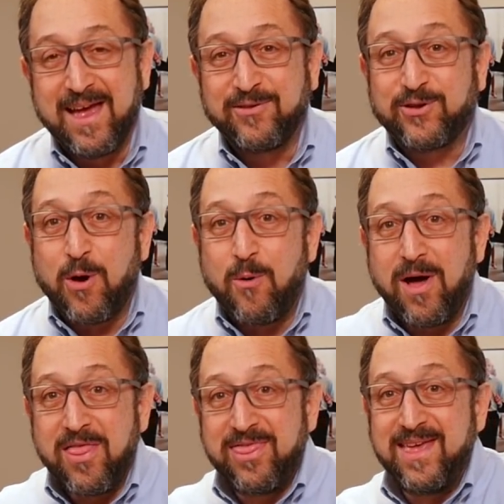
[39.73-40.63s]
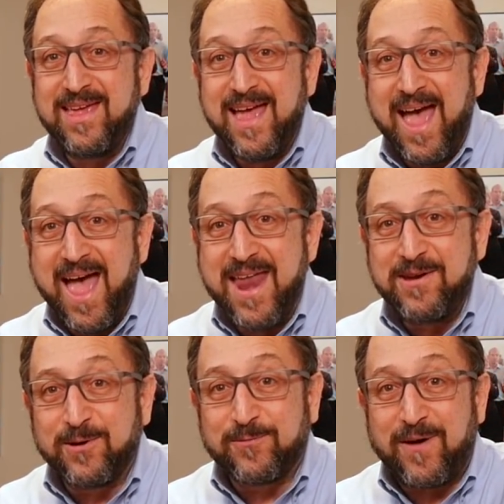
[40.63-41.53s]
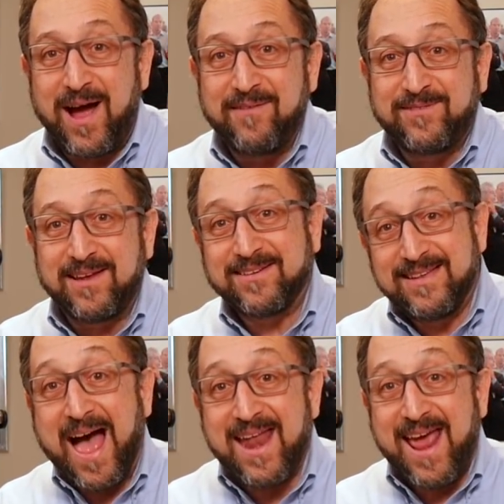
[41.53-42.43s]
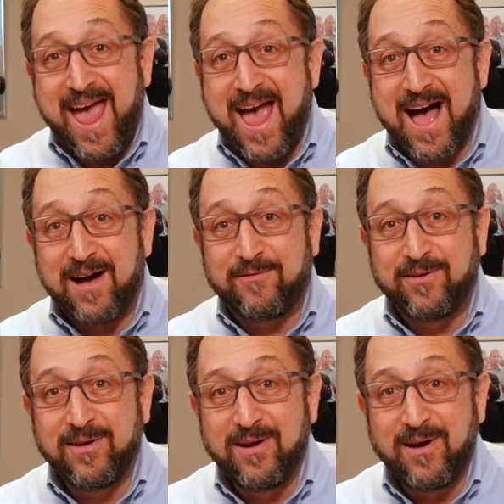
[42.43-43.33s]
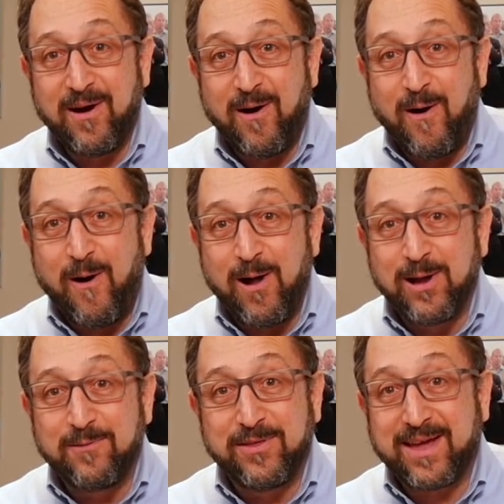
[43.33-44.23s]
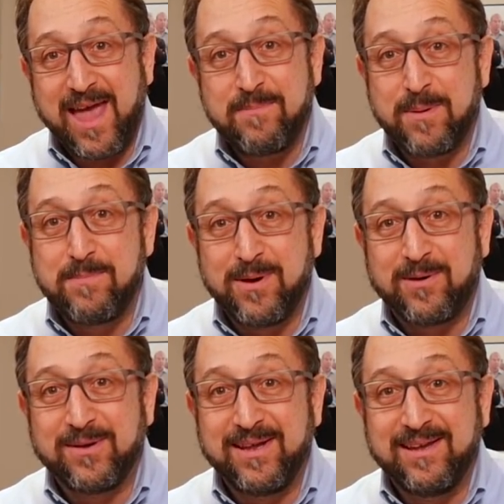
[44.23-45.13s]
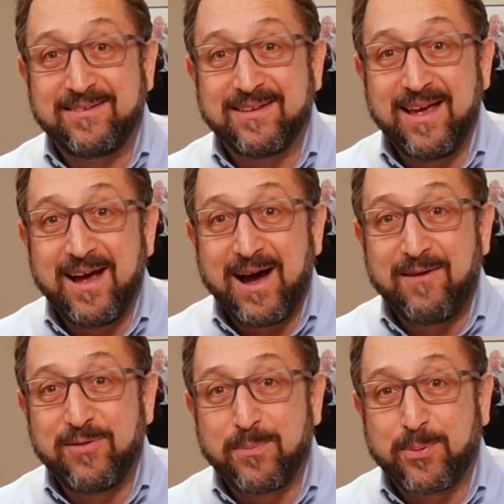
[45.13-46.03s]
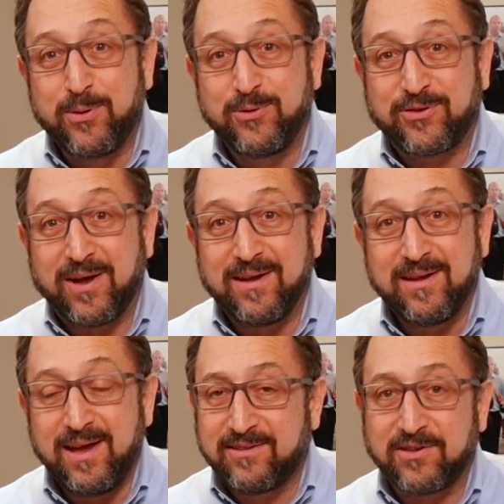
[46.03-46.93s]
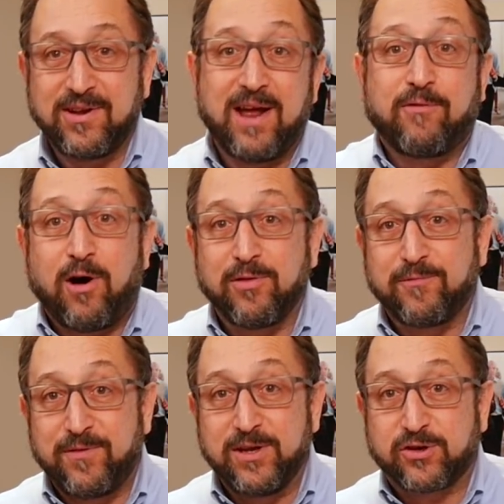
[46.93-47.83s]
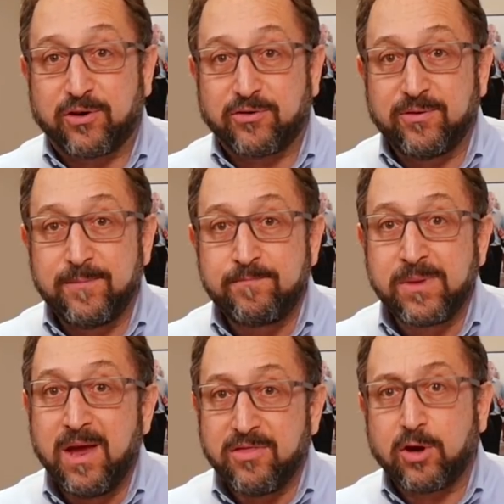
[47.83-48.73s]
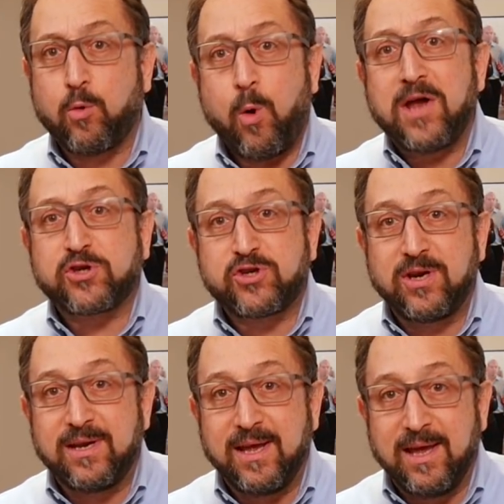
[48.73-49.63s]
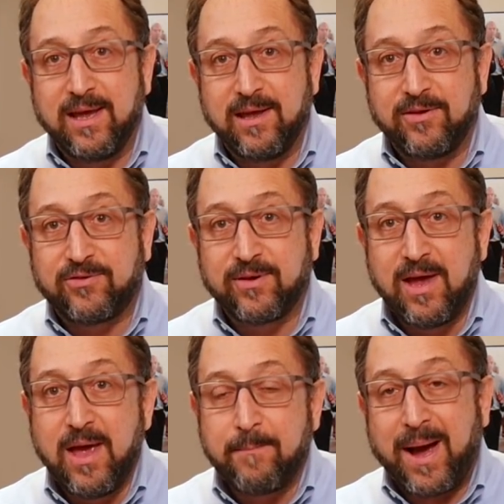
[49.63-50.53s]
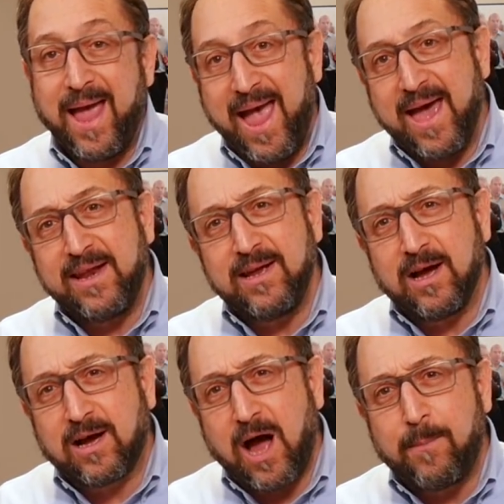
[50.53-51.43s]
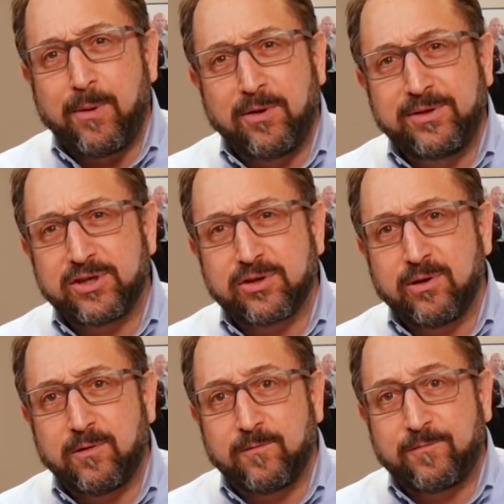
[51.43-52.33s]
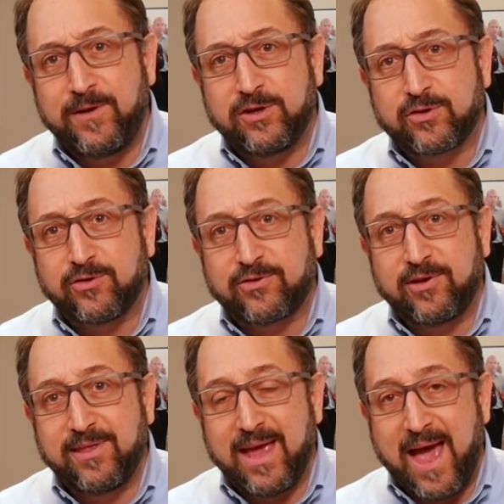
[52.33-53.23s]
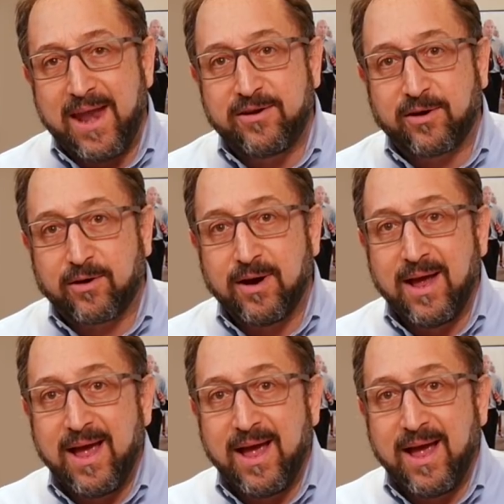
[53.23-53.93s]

So the Ender 5 does not have all of the capabilities of the Prusa. It doesn't have all the features. The question is, by adding a couple additional features to the Ender,